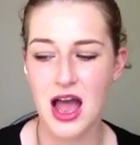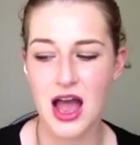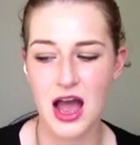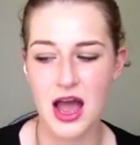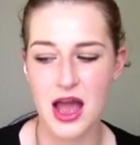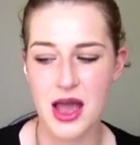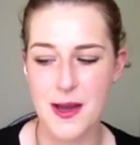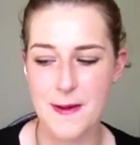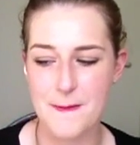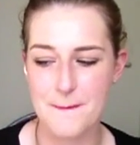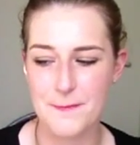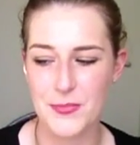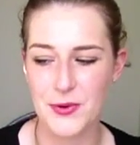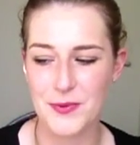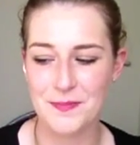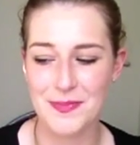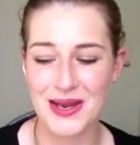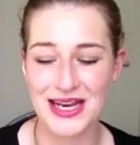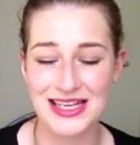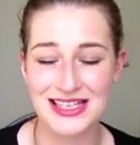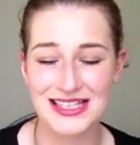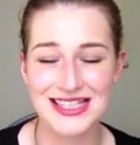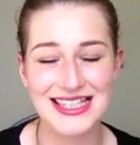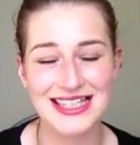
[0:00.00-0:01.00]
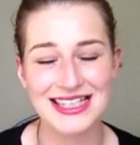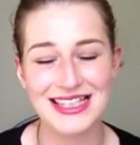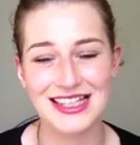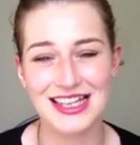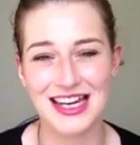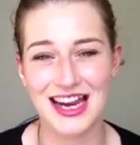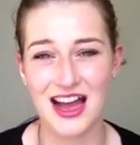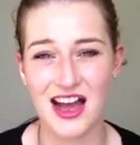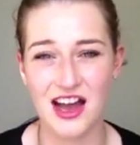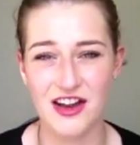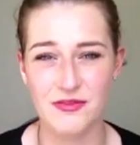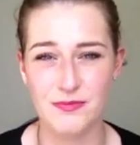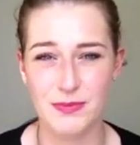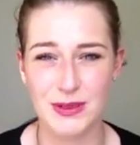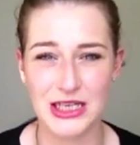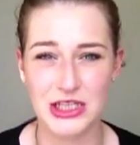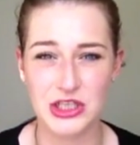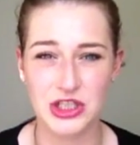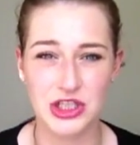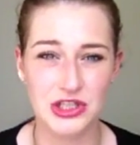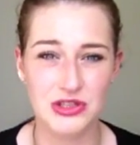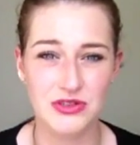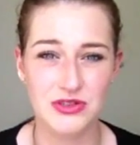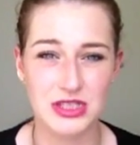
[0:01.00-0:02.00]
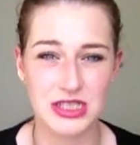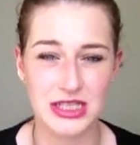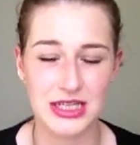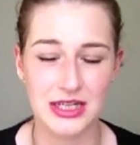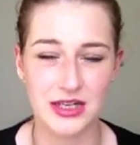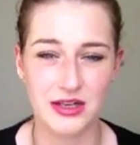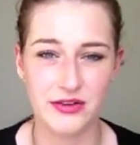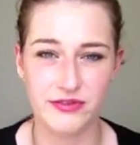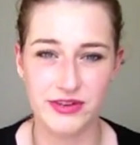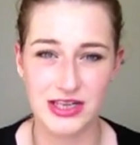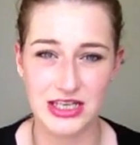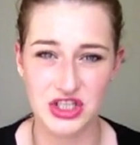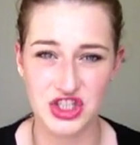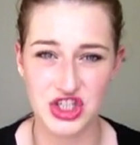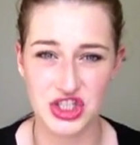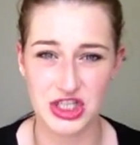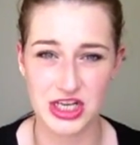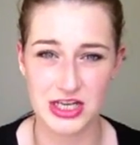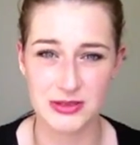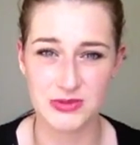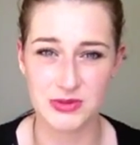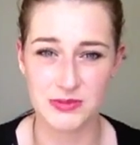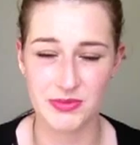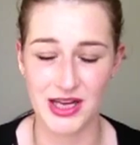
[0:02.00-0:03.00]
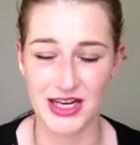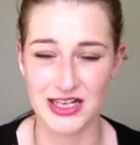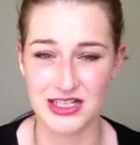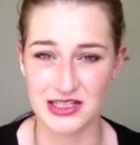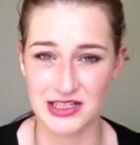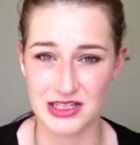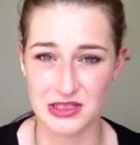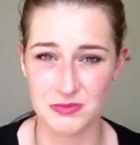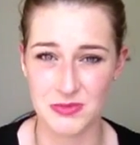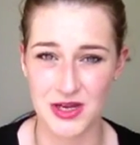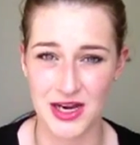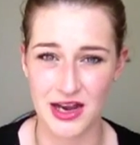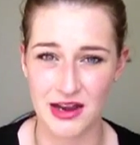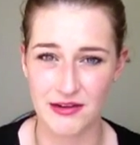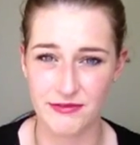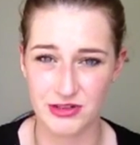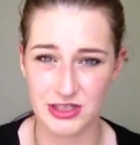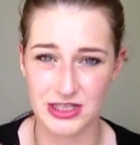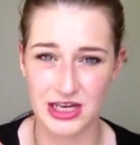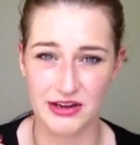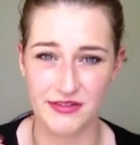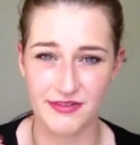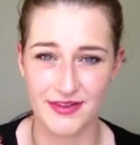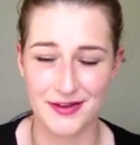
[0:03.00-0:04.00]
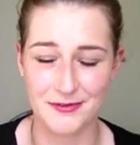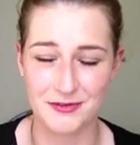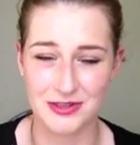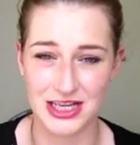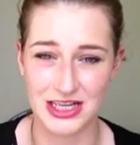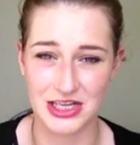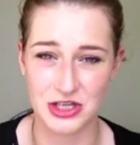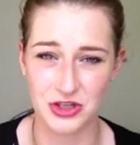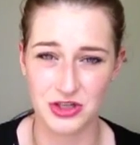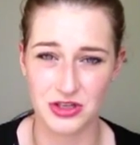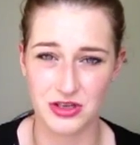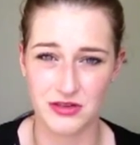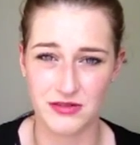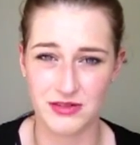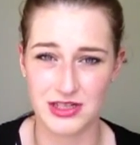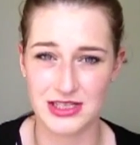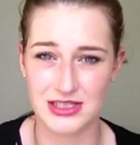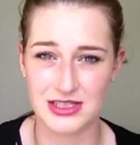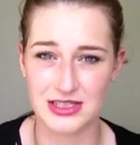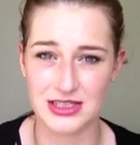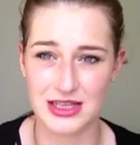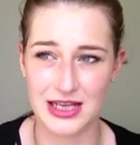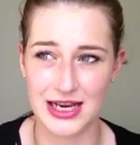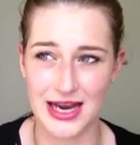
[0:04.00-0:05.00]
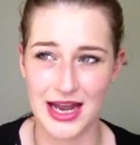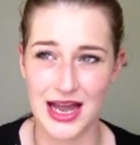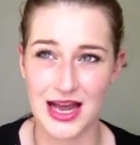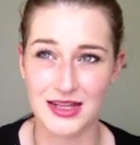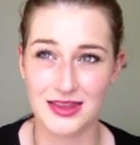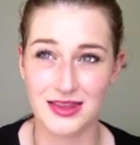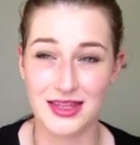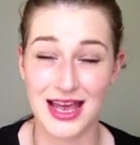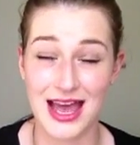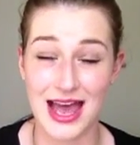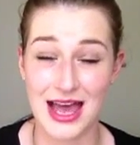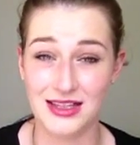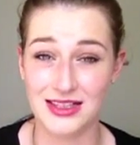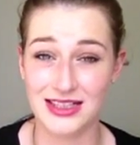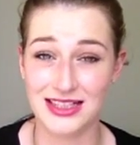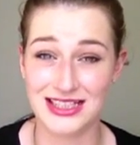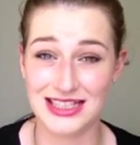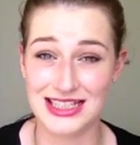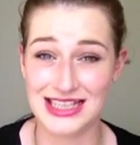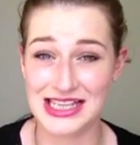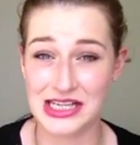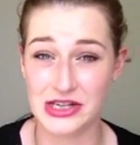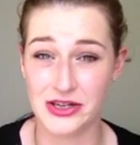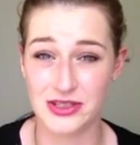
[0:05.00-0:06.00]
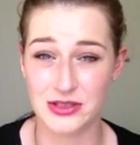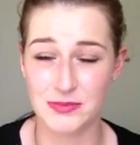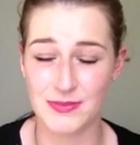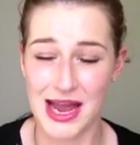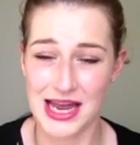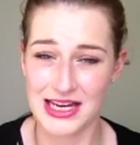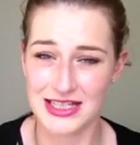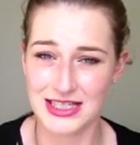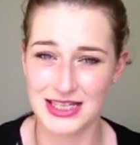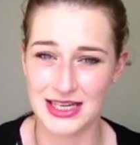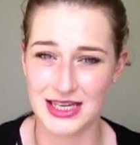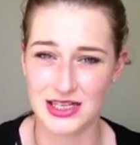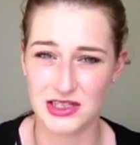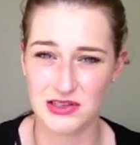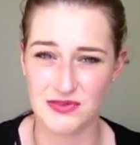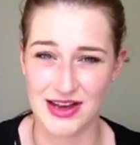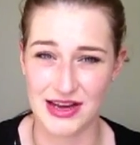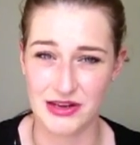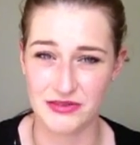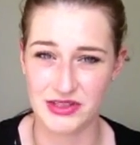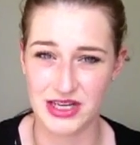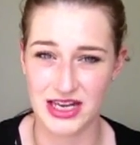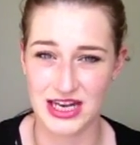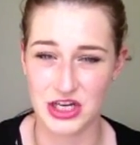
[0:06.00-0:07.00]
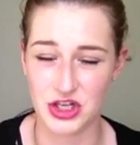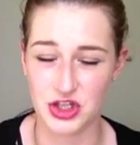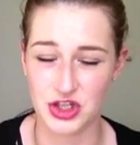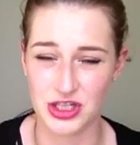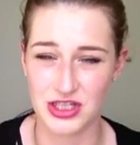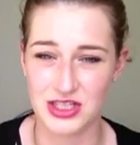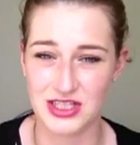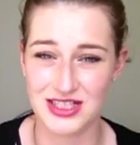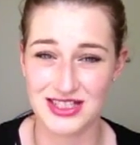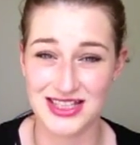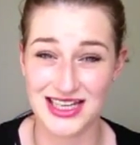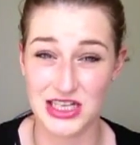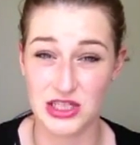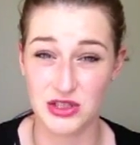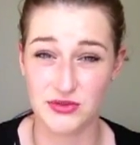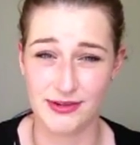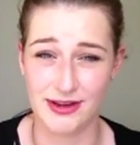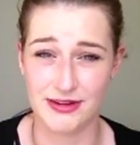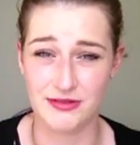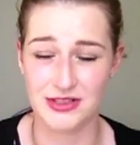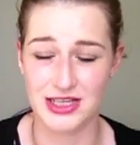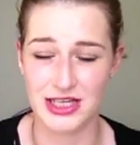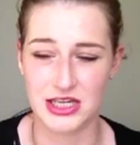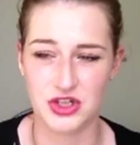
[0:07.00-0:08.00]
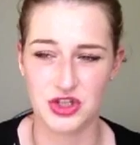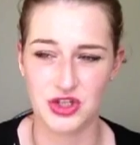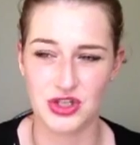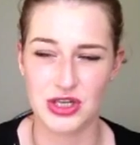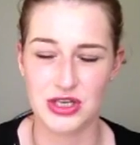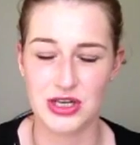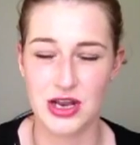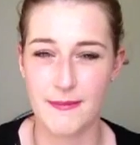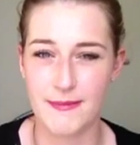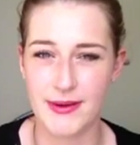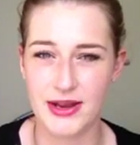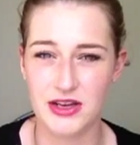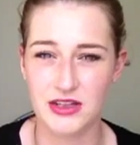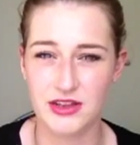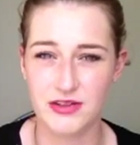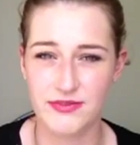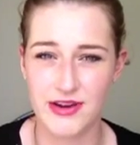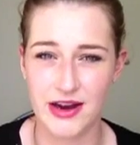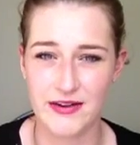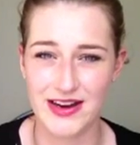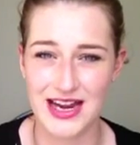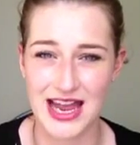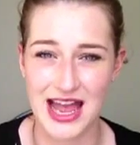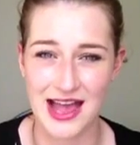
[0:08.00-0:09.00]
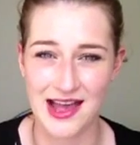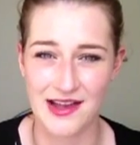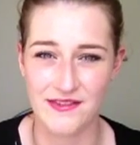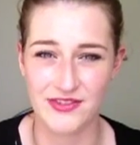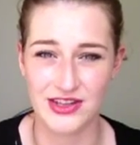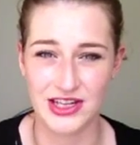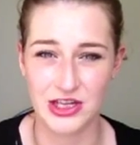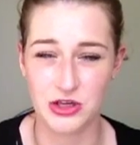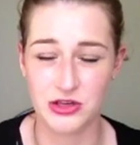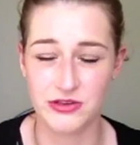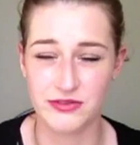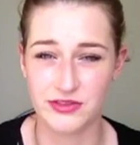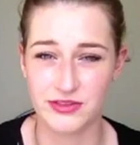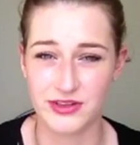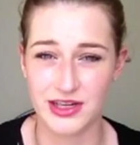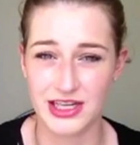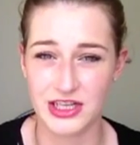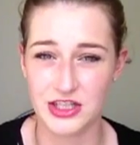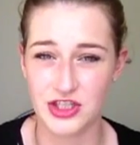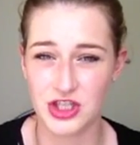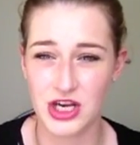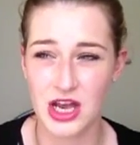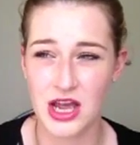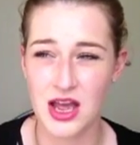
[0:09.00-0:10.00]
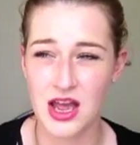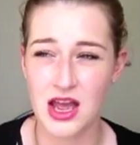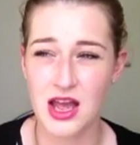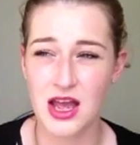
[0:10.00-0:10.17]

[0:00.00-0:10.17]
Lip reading: But basically, I've been using Vichy Dermablend as my everyday foundation recently, and the Helen E Cosmetics foundation, stage foundation, and they're both very heavy coverage.